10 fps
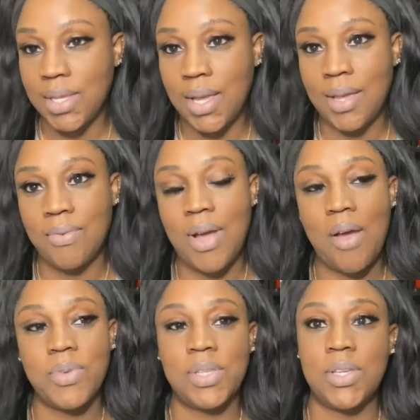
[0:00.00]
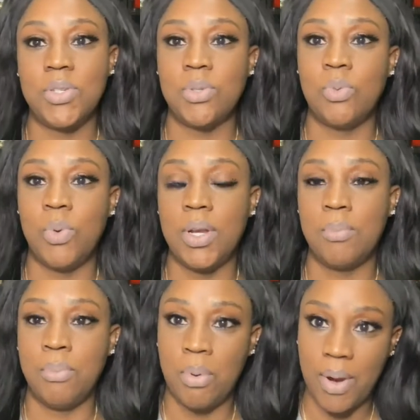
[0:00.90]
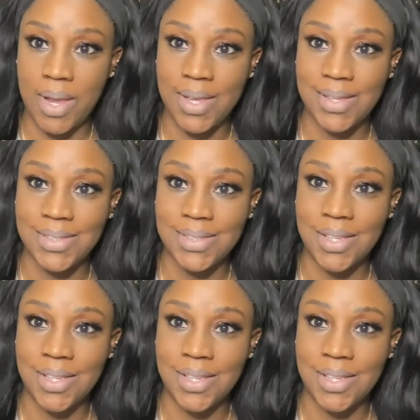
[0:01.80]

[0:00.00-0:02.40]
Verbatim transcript: I have conversations with brands.